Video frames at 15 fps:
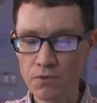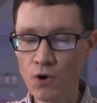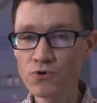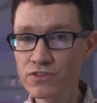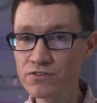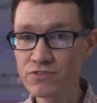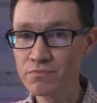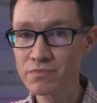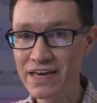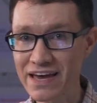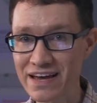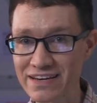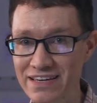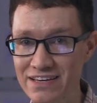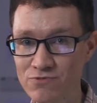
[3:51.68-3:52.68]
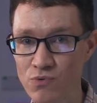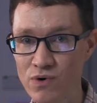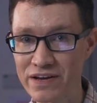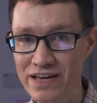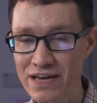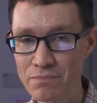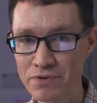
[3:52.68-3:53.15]
Both of them can't give
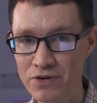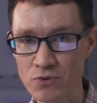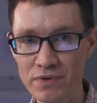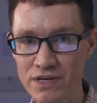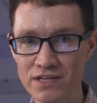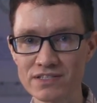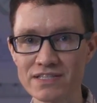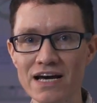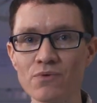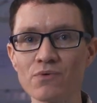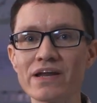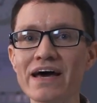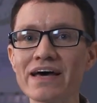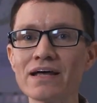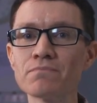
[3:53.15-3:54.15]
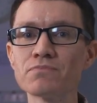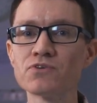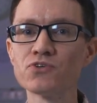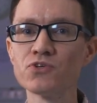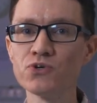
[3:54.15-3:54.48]
1 ampere because that would add up to